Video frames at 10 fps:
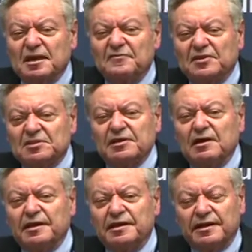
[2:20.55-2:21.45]

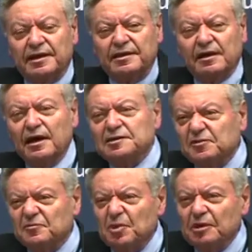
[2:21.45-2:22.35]
FSI and height
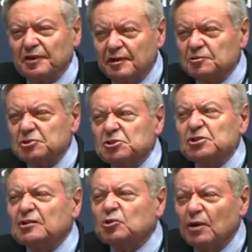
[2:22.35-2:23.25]
of building, which is
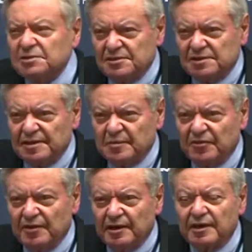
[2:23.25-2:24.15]
not quite the same
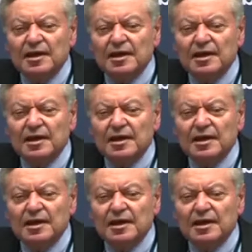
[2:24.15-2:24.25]
thing.